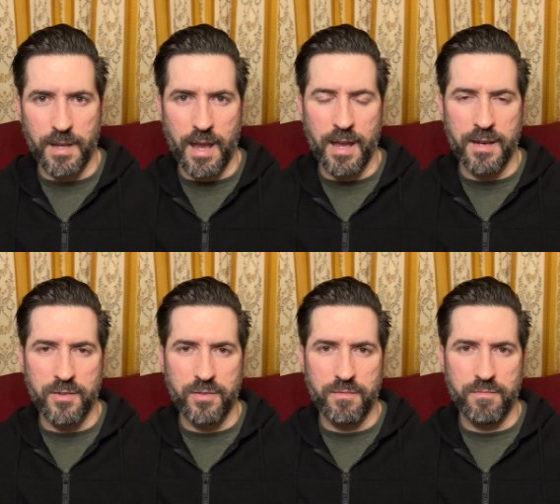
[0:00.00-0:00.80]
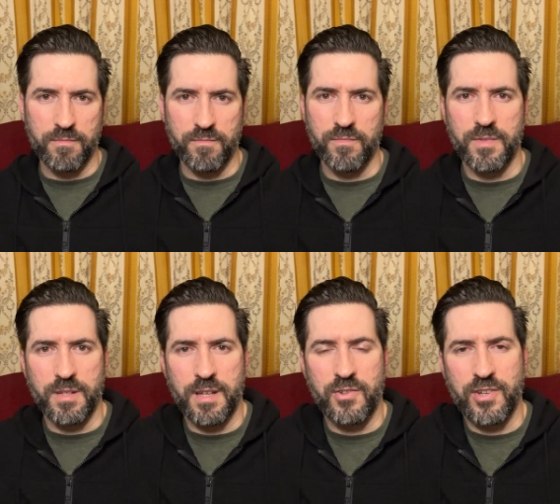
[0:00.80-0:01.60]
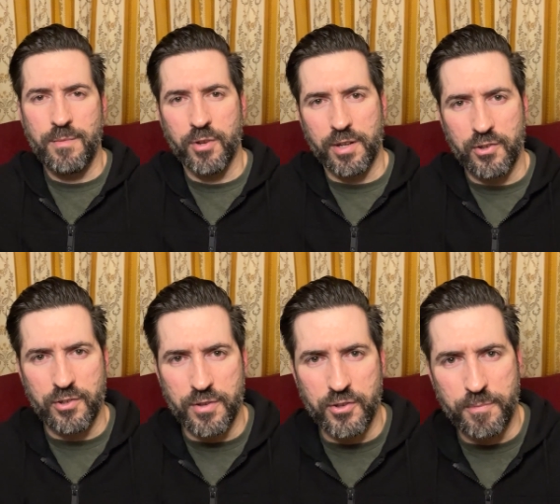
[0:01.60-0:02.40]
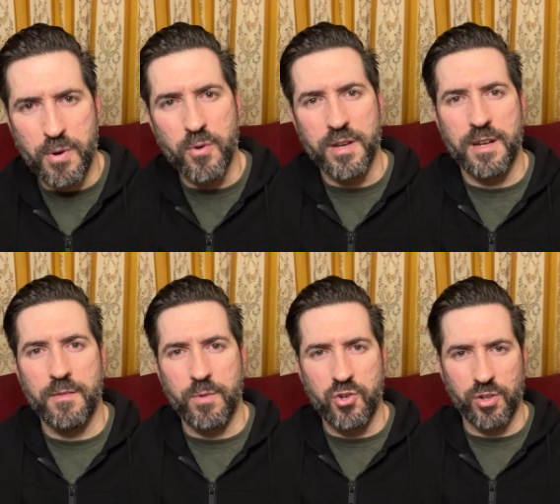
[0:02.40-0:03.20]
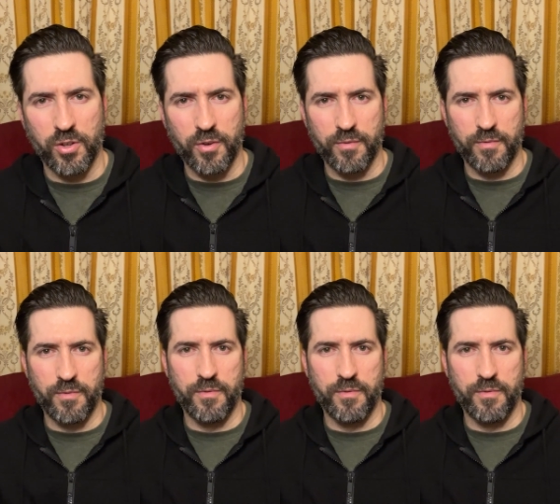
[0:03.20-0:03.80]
And it seems like the spirit in which a lot of